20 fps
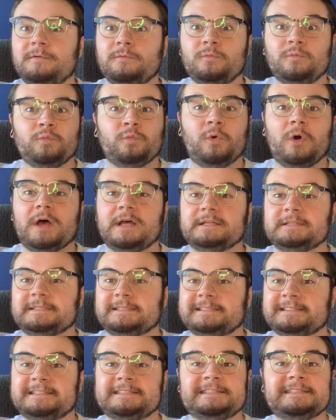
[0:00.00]

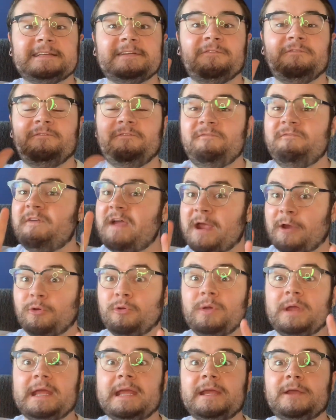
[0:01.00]
was
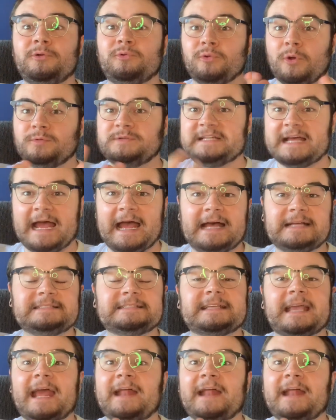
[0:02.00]
very grotesque